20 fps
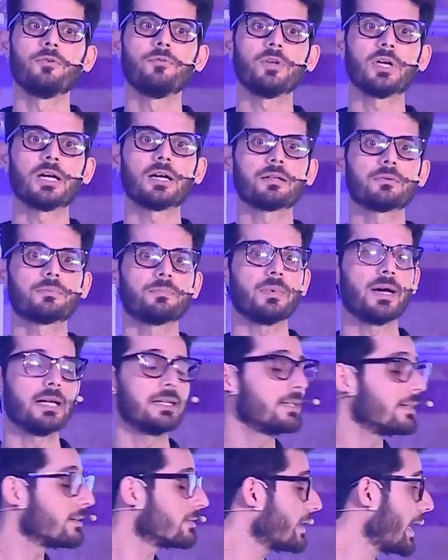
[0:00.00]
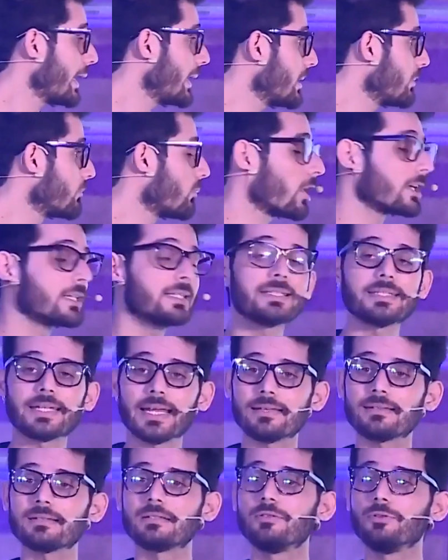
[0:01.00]
We are understanding what
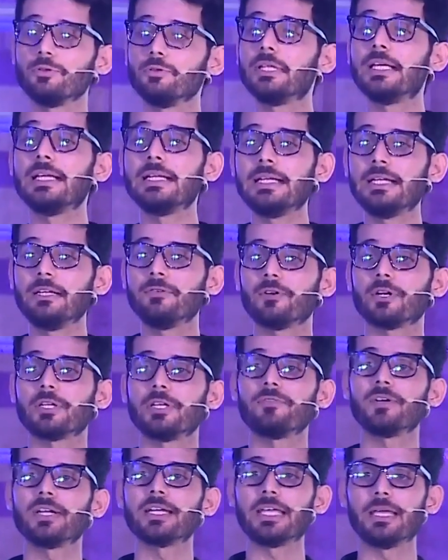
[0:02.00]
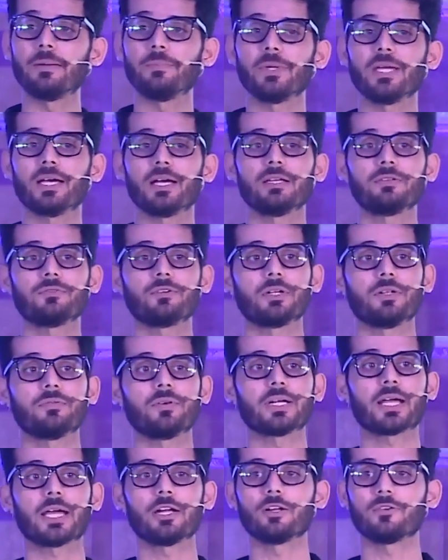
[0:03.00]
tests do they need for different KPIs, for
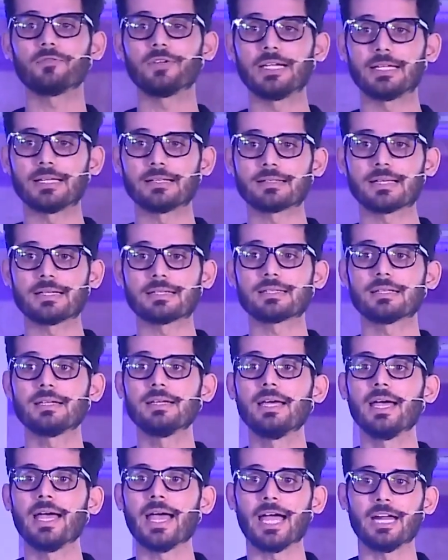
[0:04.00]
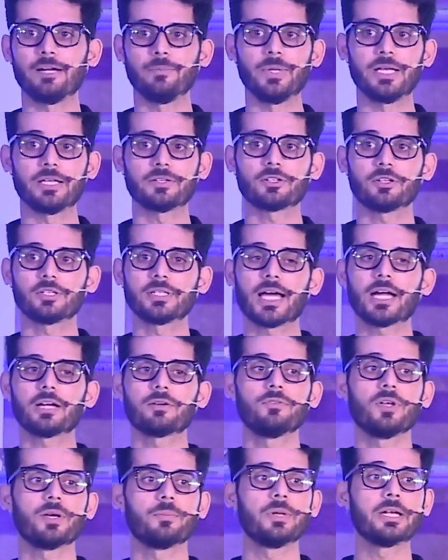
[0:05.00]
different kind of data sets, and based on
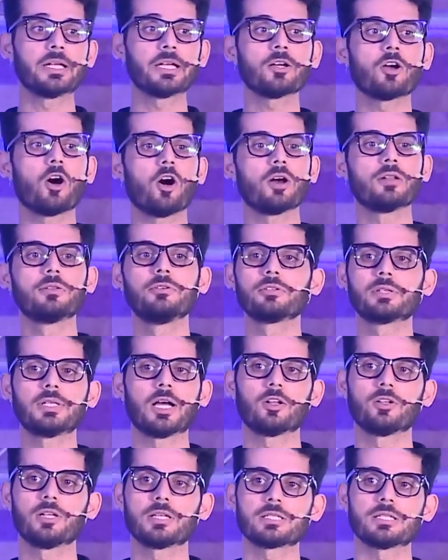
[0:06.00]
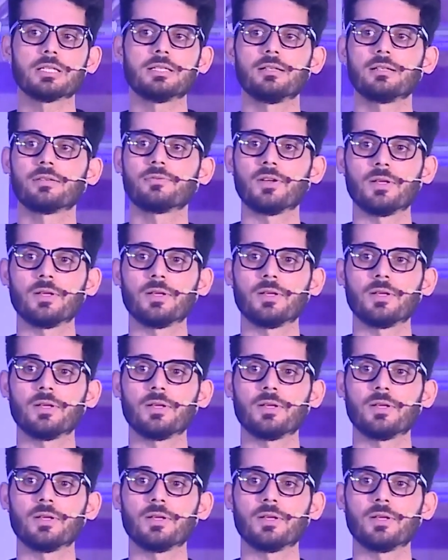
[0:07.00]
that, we are bringing all those knowledge in this